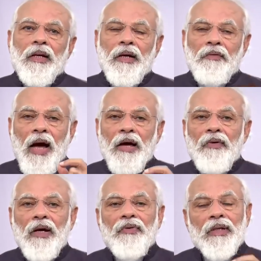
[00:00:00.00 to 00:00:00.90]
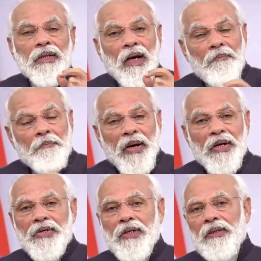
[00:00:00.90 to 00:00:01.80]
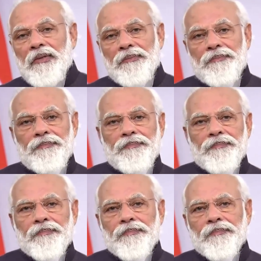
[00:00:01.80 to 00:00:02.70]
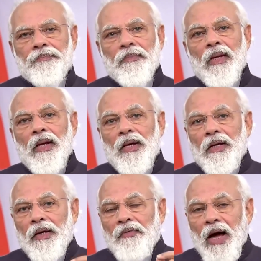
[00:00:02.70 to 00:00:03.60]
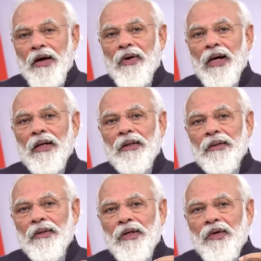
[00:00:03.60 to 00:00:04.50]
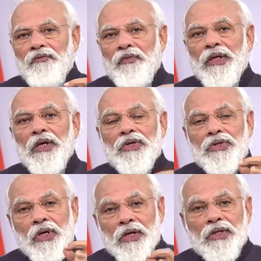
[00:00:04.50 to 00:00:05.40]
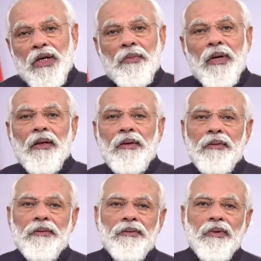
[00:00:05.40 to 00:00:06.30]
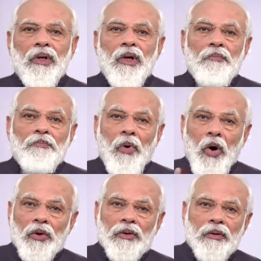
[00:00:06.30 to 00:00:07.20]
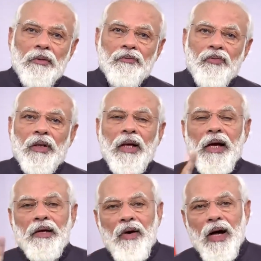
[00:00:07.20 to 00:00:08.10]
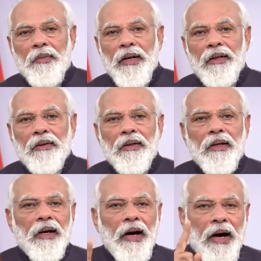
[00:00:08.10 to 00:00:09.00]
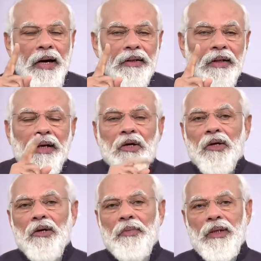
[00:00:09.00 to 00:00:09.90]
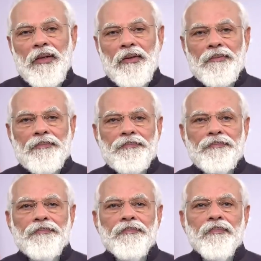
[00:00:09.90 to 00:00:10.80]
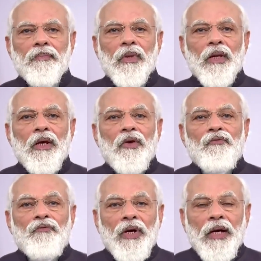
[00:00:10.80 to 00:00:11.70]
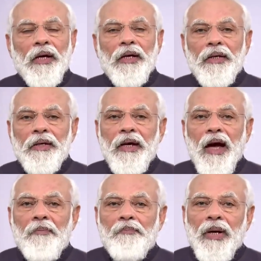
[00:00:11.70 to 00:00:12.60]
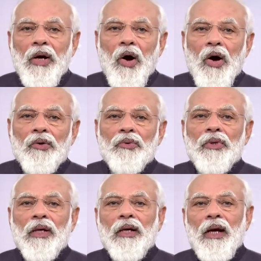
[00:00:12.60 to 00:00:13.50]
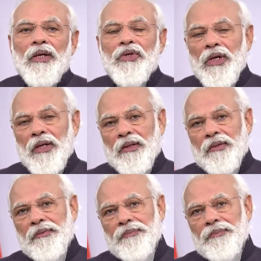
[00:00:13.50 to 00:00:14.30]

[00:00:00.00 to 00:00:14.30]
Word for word: revival with compassion, revival which is sustainable both for the environment and the economy. We in India belong to the culture